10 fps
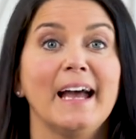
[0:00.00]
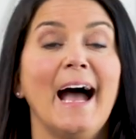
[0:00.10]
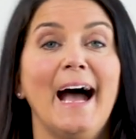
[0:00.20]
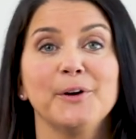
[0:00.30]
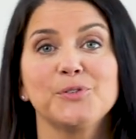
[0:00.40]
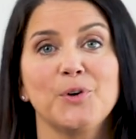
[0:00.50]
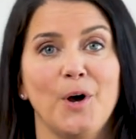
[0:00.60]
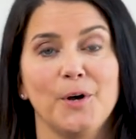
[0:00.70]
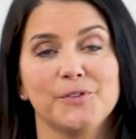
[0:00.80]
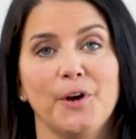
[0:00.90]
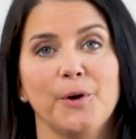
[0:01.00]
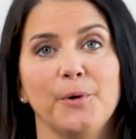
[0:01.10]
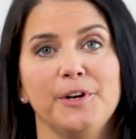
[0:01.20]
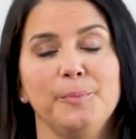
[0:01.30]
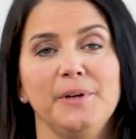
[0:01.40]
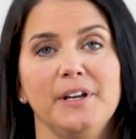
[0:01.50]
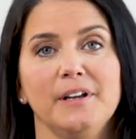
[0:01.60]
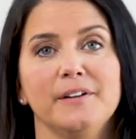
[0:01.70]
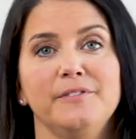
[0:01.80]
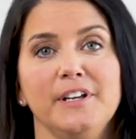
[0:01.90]
House calls are going to
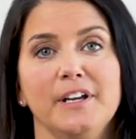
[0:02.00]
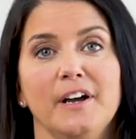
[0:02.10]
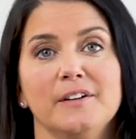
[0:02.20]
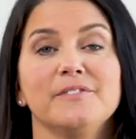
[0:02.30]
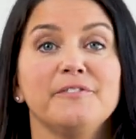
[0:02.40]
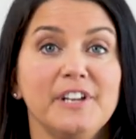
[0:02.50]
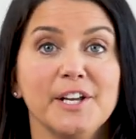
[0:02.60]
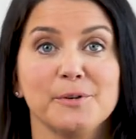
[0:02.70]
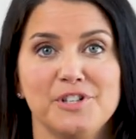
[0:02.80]
be via video